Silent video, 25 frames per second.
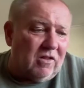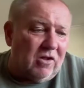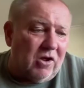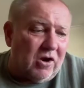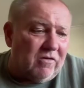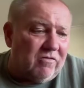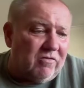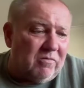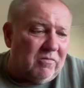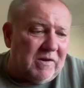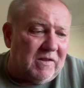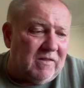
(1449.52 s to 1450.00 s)

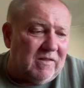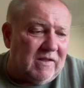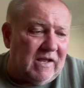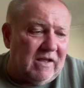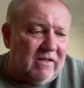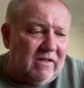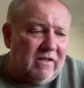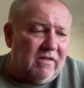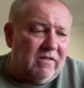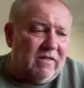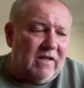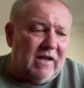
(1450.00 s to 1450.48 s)
lot of them in
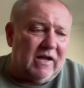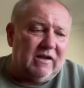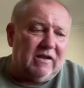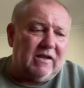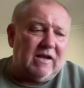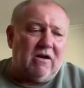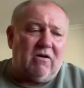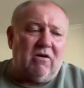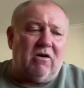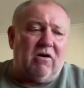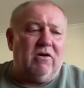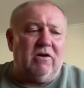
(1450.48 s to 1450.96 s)
there that they
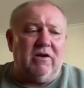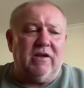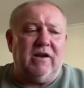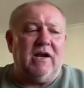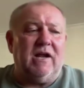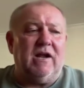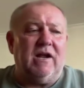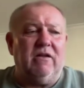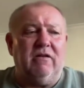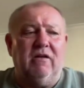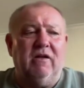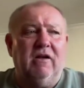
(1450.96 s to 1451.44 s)
go,
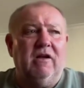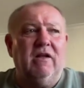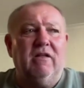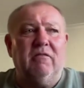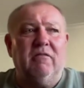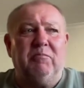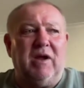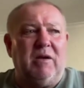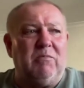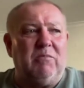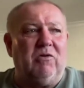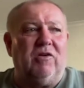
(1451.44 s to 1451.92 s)
oh,
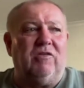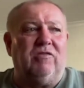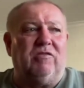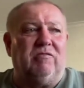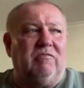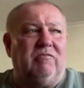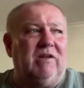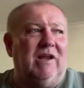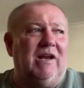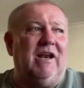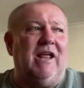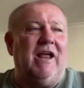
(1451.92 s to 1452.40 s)
people
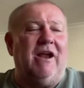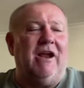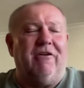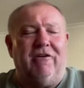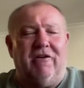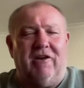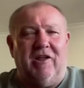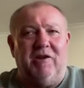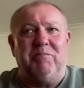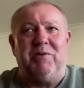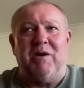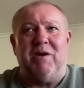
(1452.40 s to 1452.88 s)
just
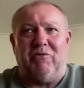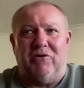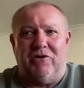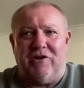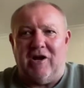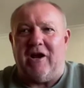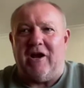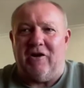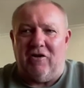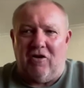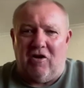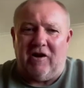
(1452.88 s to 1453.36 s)
inherently people
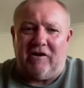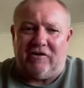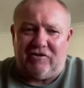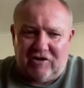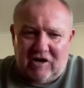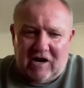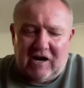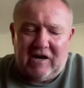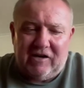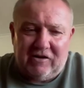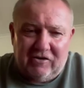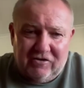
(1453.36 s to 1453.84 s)
don't like
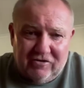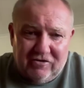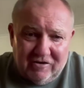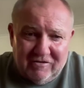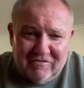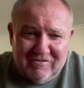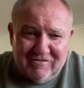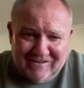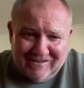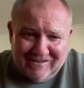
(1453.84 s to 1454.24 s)
change.